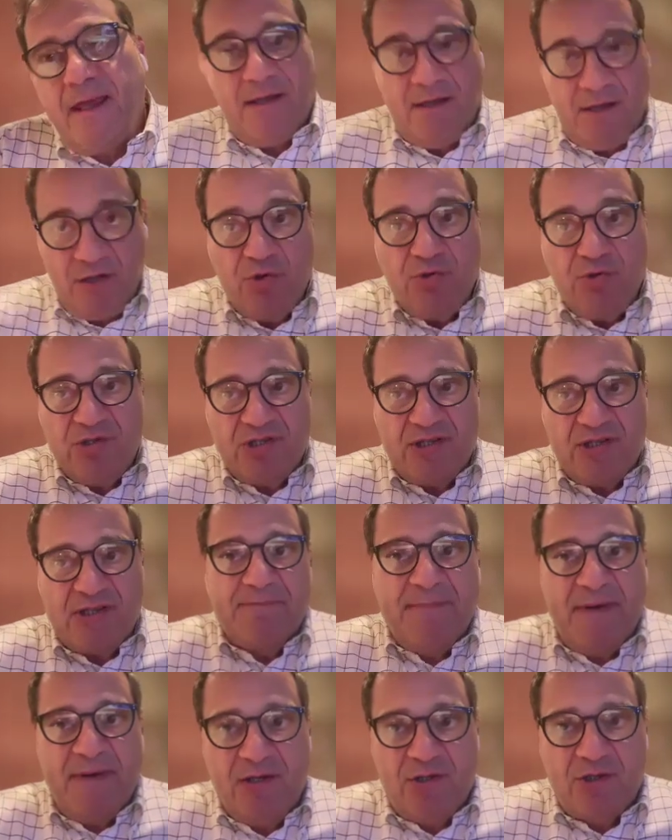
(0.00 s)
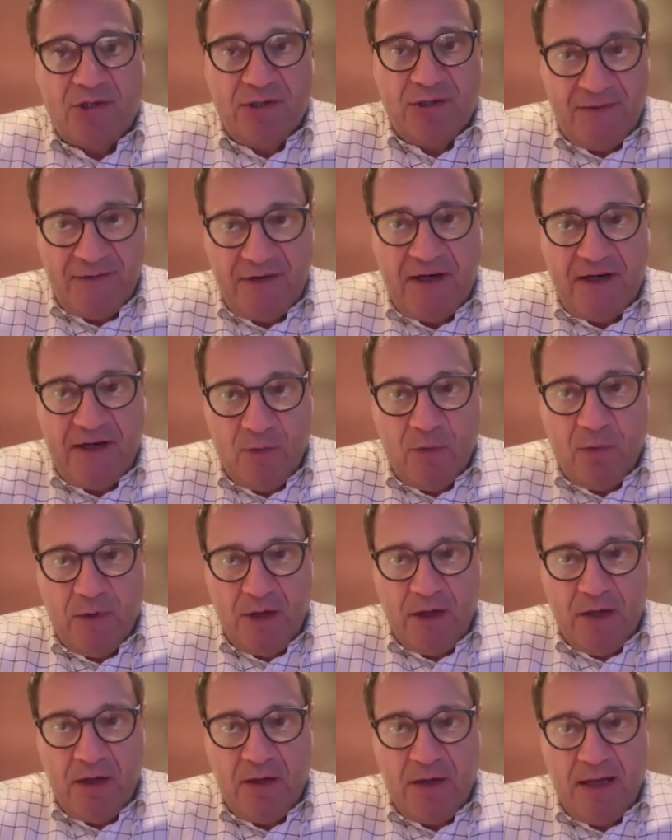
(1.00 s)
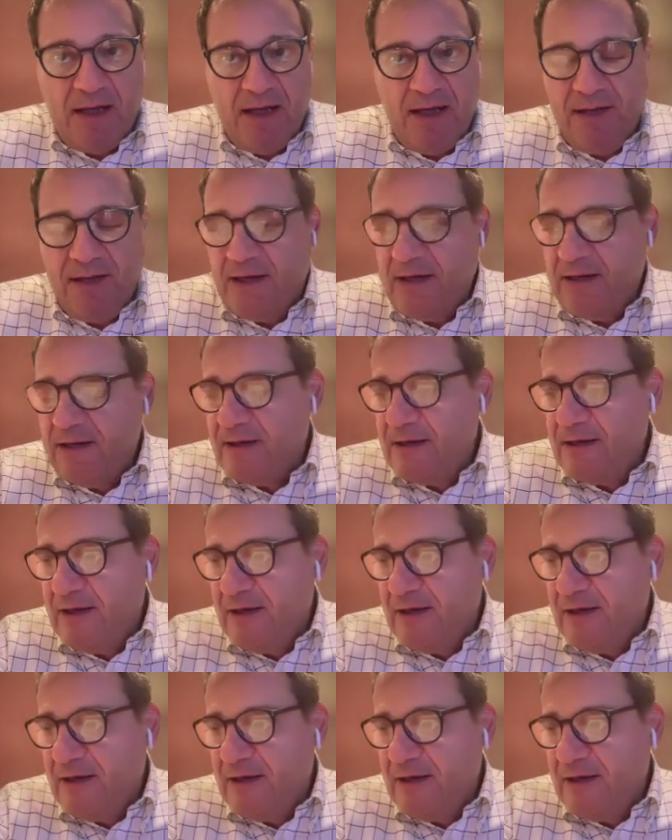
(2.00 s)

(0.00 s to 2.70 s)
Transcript: you just mentioned very well, and that